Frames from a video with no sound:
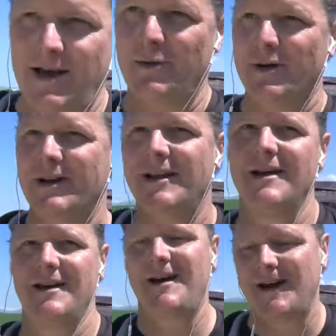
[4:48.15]
I would
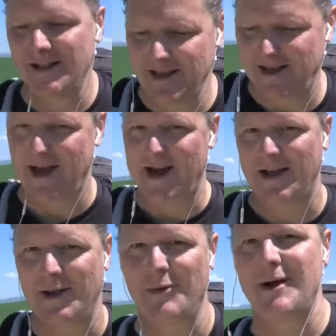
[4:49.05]
highly,
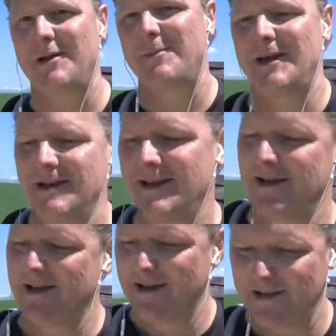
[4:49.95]
highly recommend
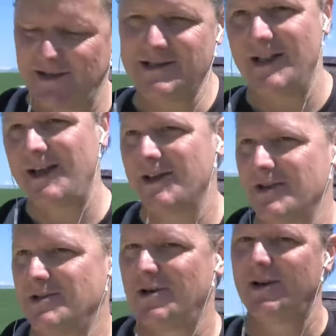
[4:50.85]
this leg
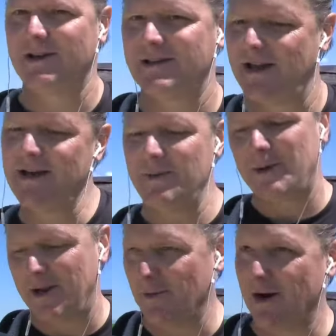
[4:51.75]
of the journey to
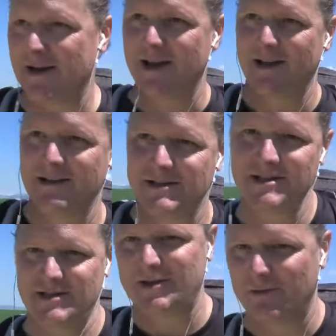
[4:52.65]
anybody walking. It's
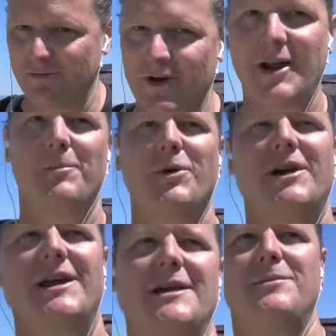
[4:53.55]
just so freaking
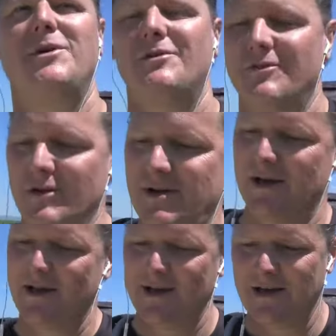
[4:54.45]
pretty and beautiful.
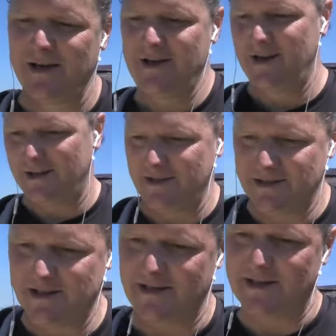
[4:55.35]
And
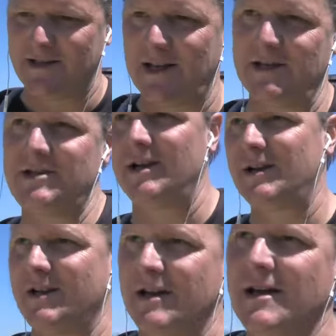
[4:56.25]
this is the stage
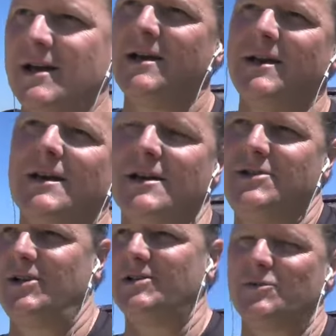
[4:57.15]

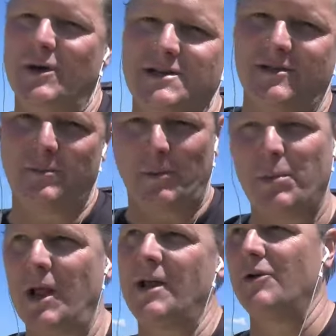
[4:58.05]
just west of
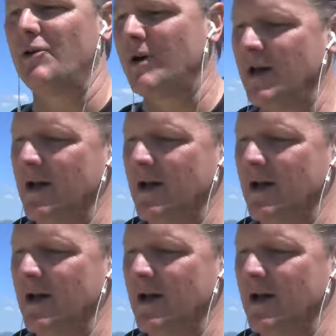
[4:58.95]
Pamplona,